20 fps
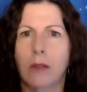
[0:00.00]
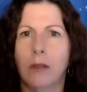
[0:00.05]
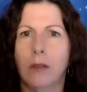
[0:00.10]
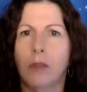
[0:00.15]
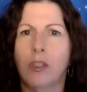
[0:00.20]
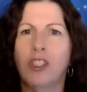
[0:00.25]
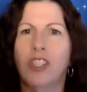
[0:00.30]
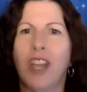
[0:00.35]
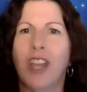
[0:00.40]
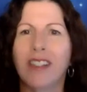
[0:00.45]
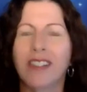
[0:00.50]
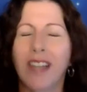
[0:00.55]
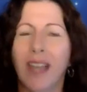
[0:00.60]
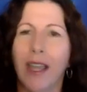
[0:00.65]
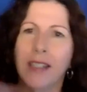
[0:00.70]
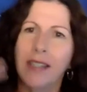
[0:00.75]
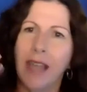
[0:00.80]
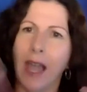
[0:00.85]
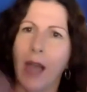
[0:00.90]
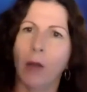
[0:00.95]
which
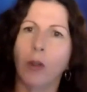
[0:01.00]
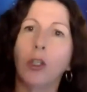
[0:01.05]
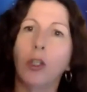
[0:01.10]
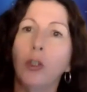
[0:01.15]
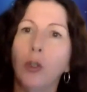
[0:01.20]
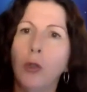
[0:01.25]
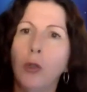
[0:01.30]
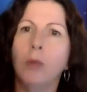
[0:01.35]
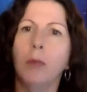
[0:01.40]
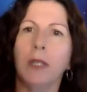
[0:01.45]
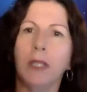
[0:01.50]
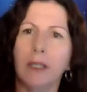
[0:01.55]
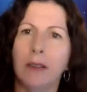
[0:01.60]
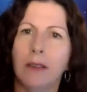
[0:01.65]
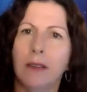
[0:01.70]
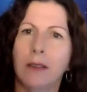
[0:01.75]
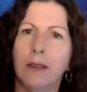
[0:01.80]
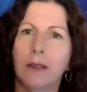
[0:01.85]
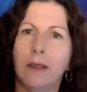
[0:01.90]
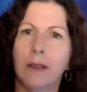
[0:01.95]
is our
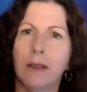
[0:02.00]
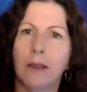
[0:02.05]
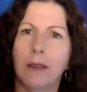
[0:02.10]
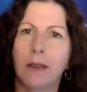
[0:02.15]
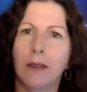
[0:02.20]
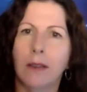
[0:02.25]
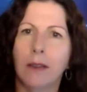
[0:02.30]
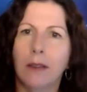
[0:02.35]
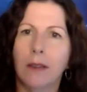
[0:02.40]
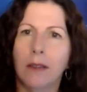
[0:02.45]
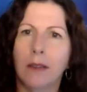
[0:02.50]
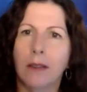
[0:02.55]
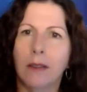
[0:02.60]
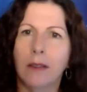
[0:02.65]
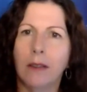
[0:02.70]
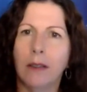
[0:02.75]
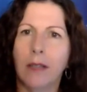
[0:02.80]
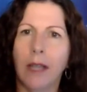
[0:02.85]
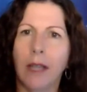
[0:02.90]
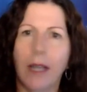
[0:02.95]
human.
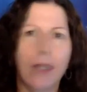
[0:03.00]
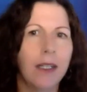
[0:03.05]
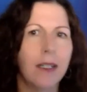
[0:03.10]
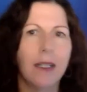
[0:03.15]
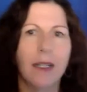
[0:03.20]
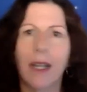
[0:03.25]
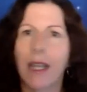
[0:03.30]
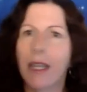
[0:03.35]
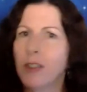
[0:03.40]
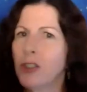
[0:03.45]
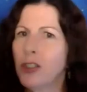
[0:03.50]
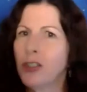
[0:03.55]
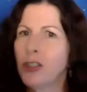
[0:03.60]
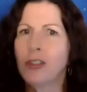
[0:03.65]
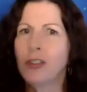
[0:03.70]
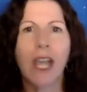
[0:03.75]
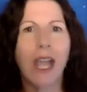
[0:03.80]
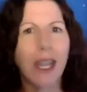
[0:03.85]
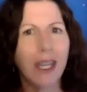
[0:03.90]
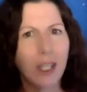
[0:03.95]
And unless you
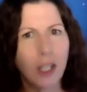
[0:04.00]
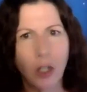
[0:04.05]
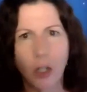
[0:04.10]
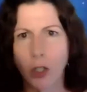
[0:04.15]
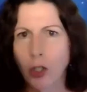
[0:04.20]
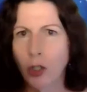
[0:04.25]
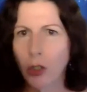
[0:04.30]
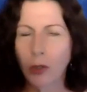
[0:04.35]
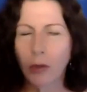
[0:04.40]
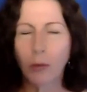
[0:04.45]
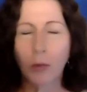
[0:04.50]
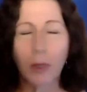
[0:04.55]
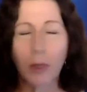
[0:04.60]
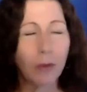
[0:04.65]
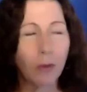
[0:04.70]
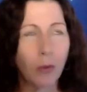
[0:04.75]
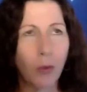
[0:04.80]
take your human